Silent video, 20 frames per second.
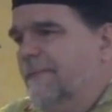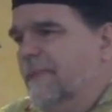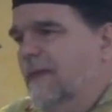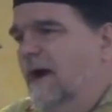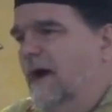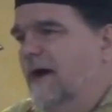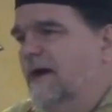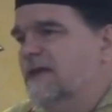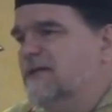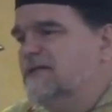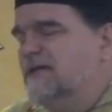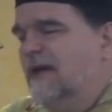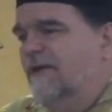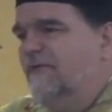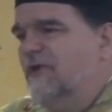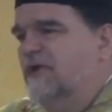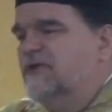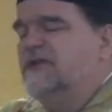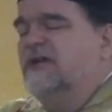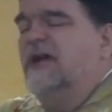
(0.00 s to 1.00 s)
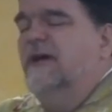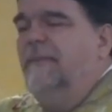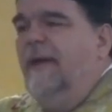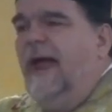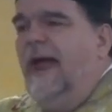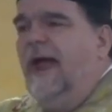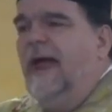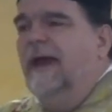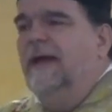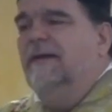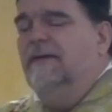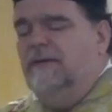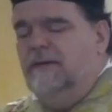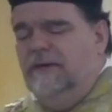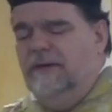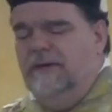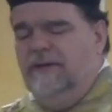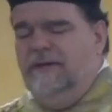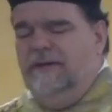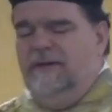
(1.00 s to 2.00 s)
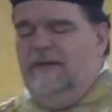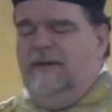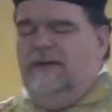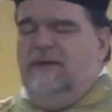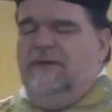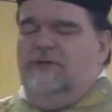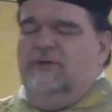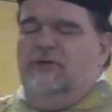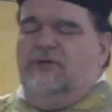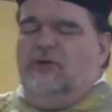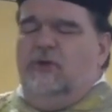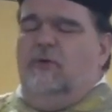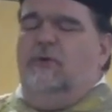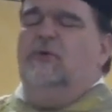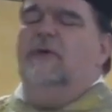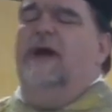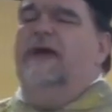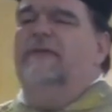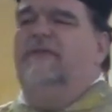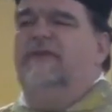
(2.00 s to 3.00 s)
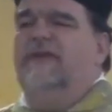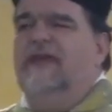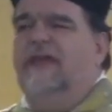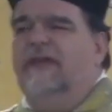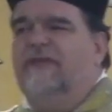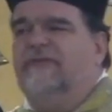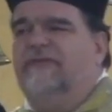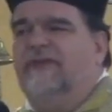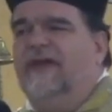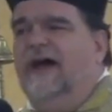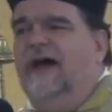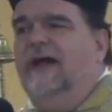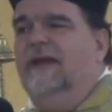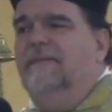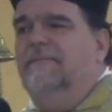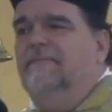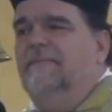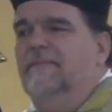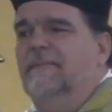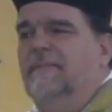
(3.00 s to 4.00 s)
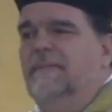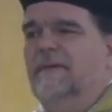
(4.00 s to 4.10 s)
God has given us a command to do as he has done.